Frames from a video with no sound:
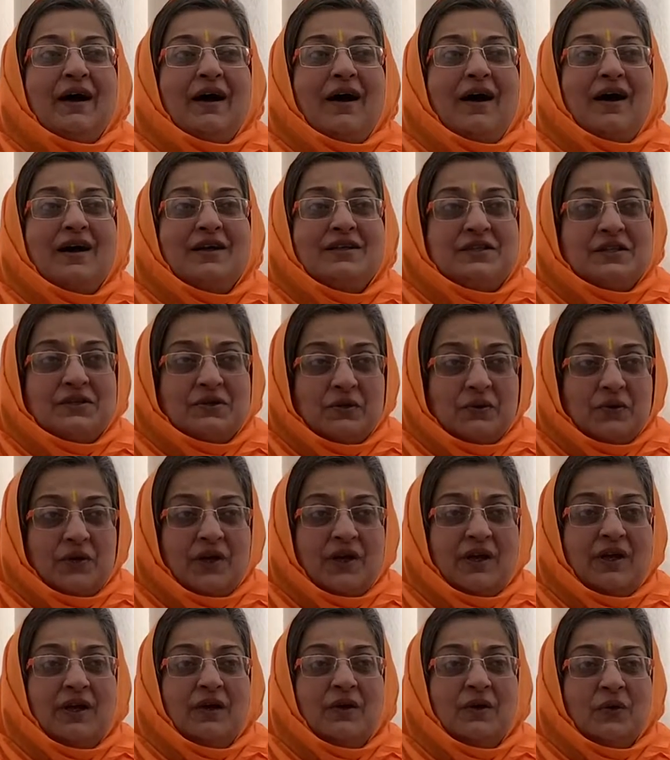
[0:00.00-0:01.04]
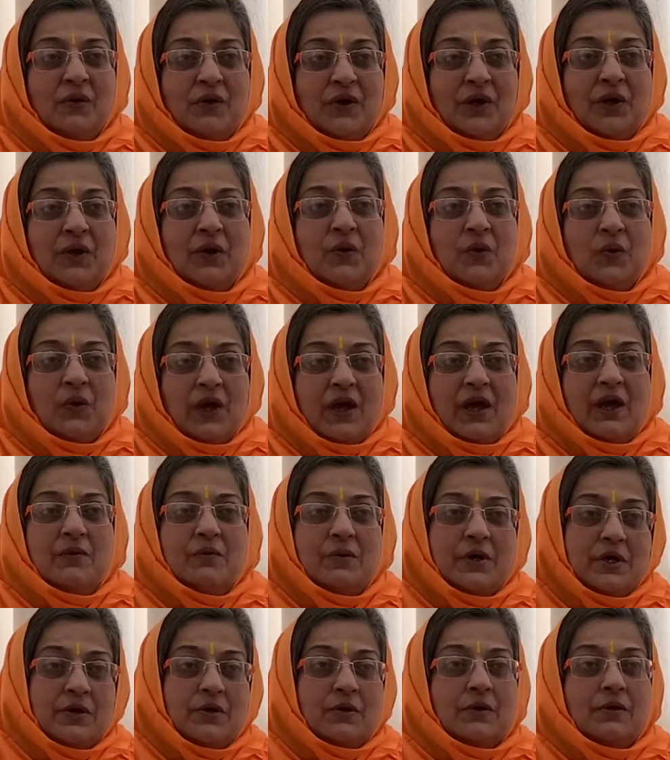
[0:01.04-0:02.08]
I said, okay, I
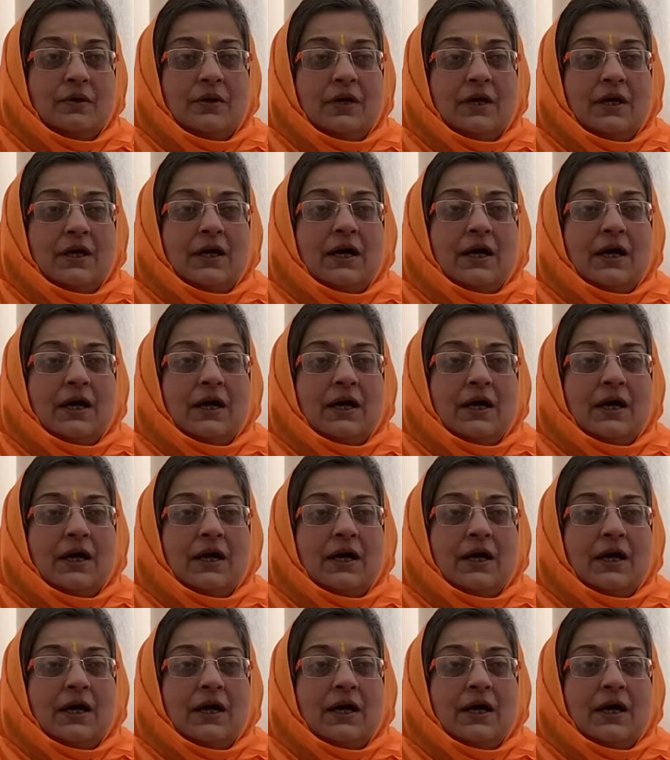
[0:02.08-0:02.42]
went on.